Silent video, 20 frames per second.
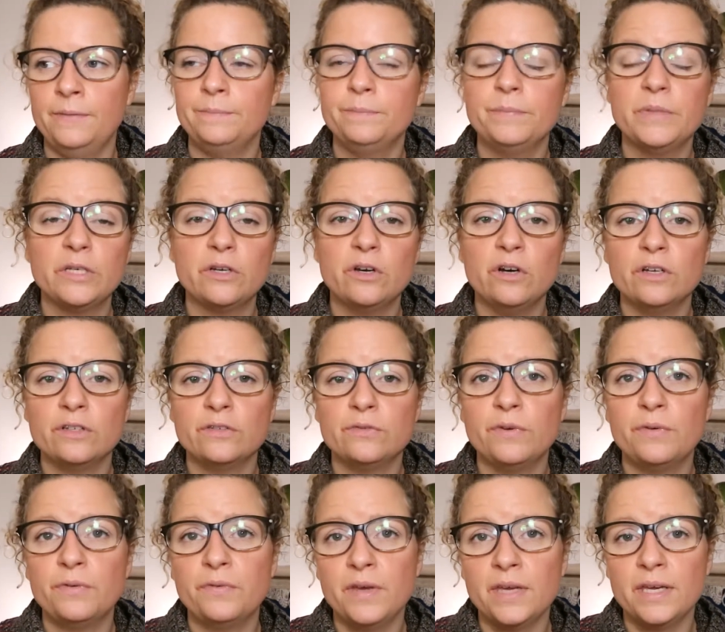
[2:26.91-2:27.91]
because
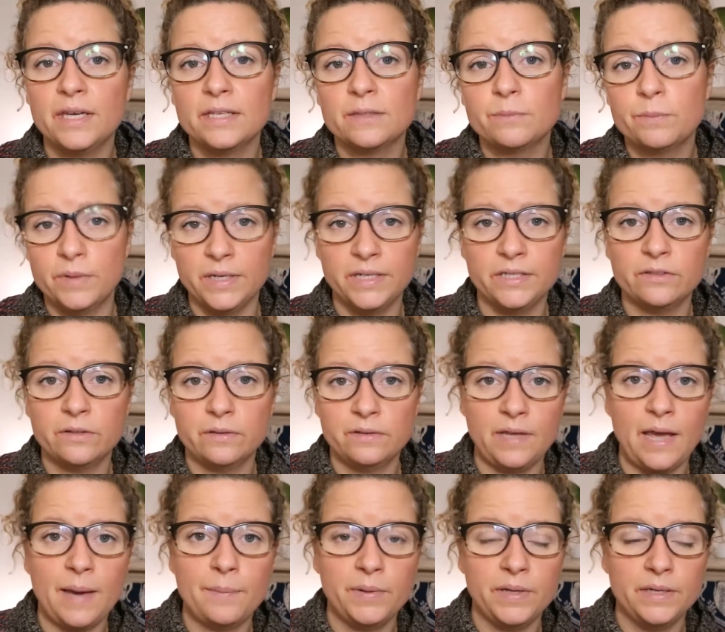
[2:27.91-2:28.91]
we think it brings
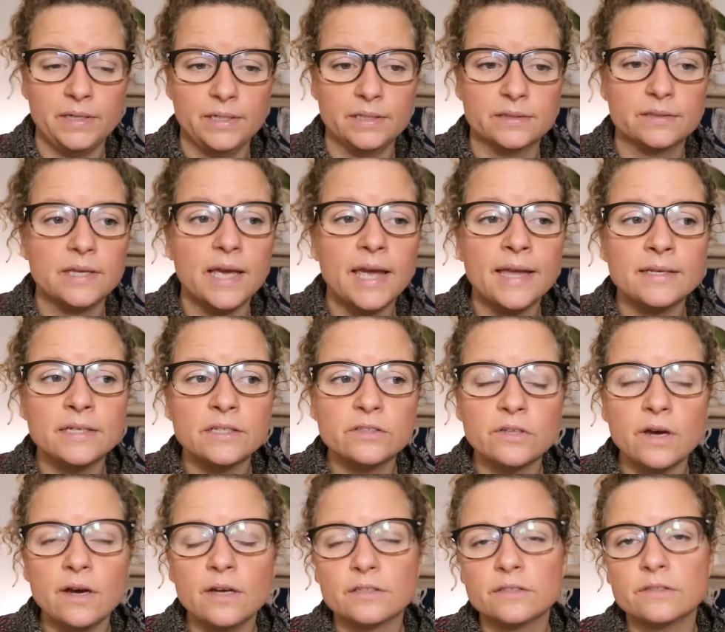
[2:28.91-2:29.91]
us happiness, and it
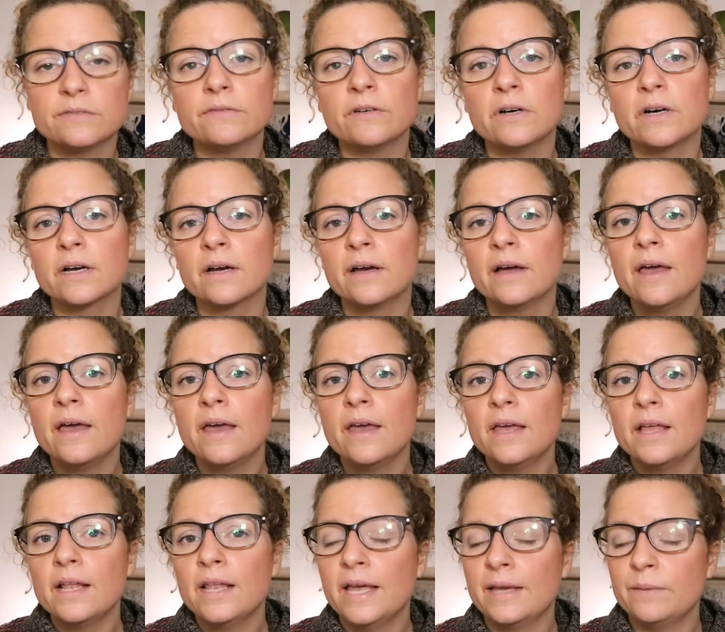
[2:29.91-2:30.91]
does for
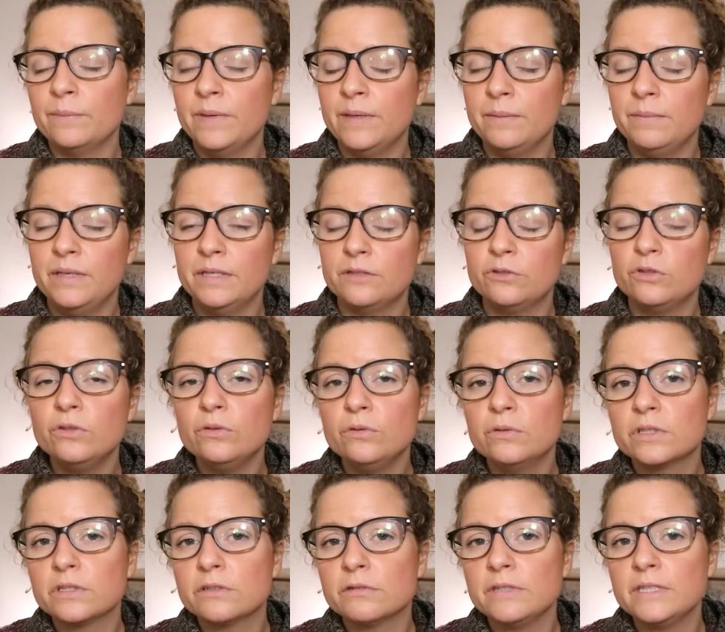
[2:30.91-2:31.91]
like maybe 2
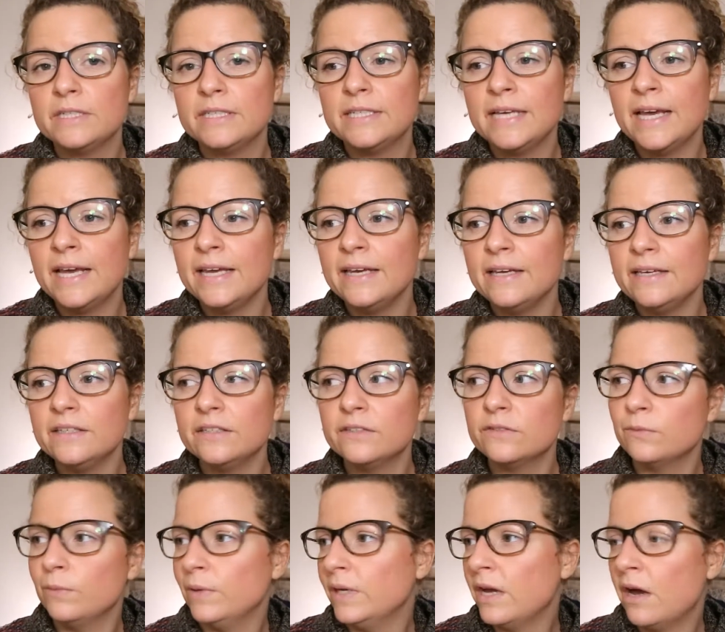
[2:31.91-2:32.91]
or 3
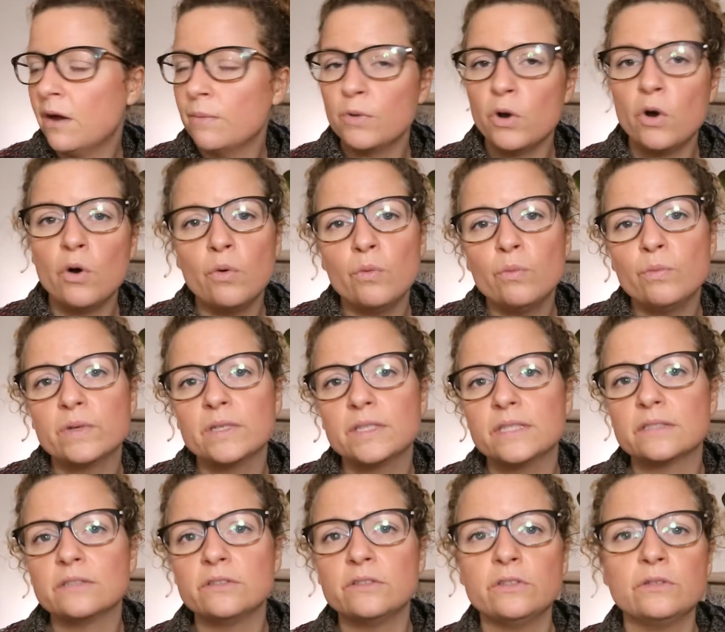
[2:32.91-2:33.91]
days. We come home with
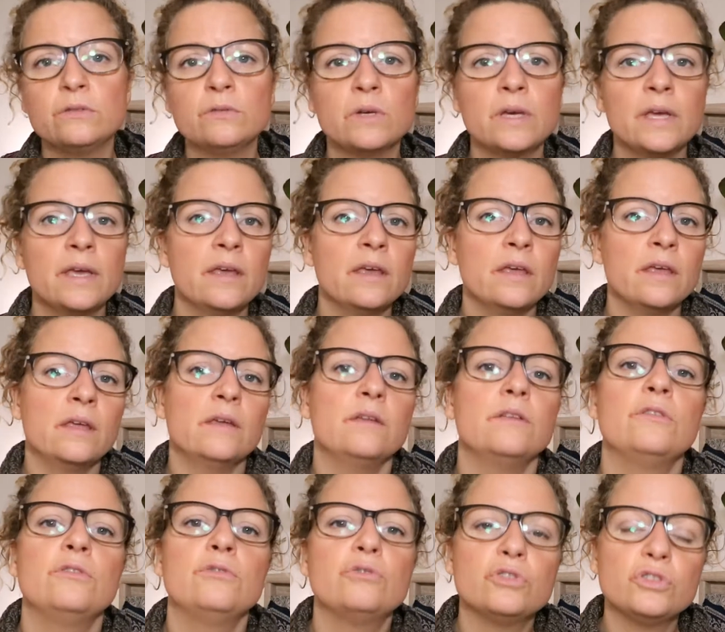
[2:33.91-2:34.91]
this new
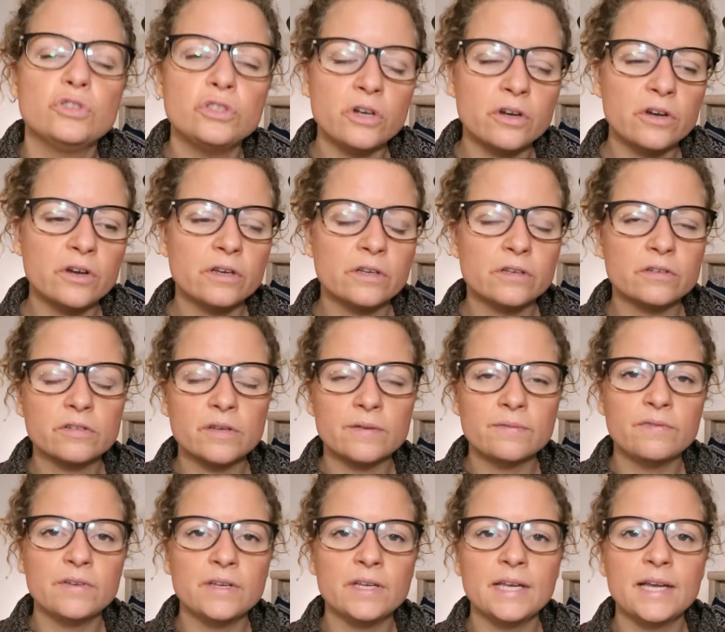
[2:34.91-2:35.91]
shirt or
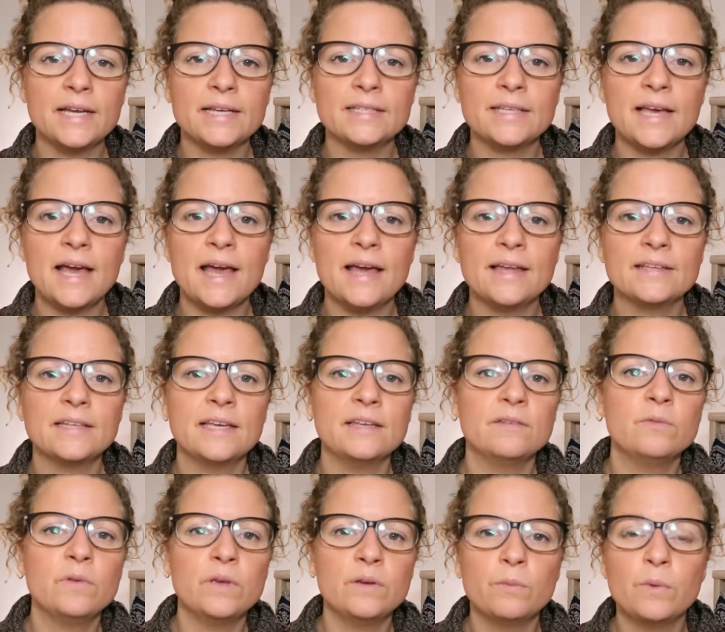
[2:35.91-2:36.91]
something like that,
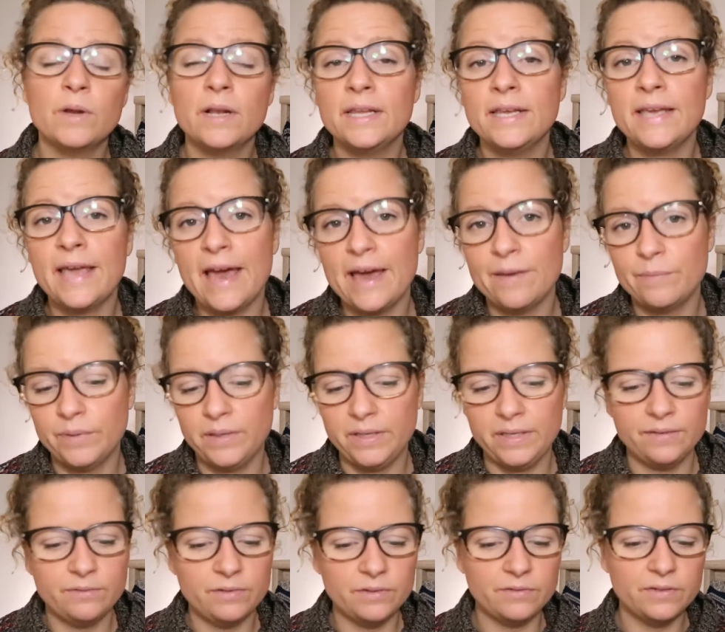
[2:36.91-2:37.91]
and we're really
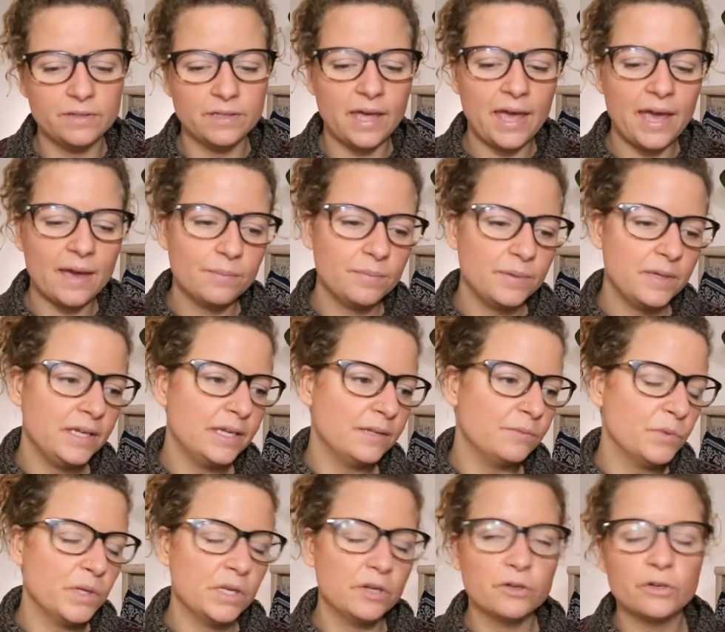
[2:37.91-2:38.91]
happy. If we feel happy
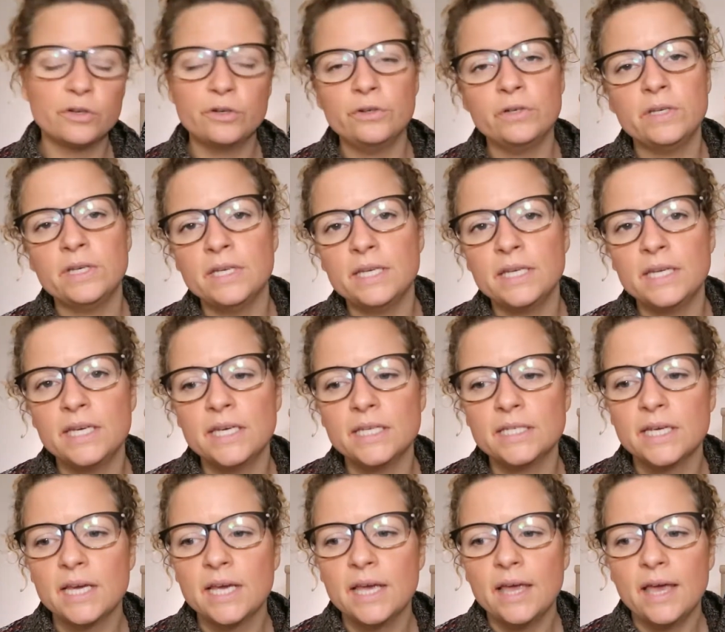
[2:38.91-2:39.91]
and we look good in
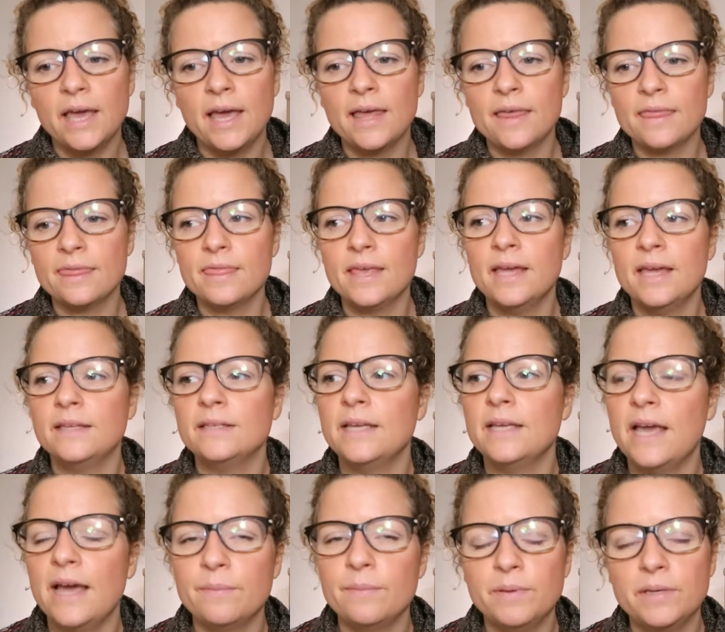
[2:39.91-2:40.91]
it, and then
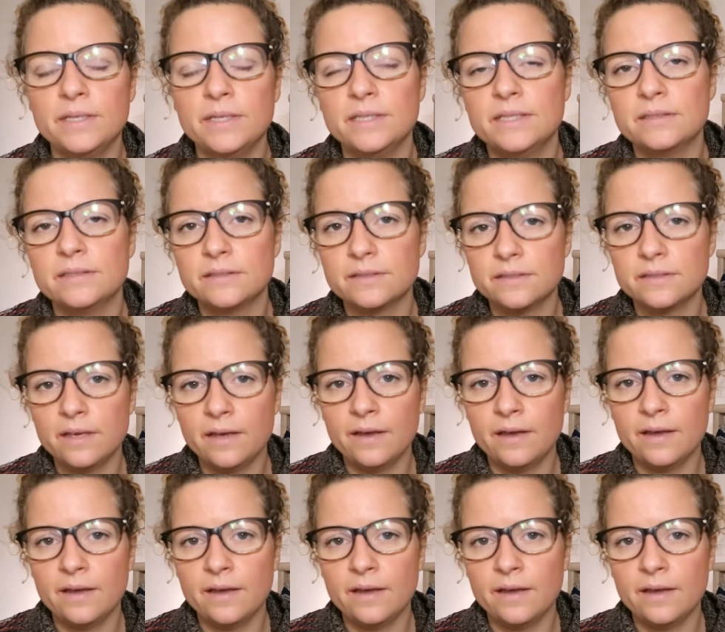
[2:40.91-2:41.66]
the happiness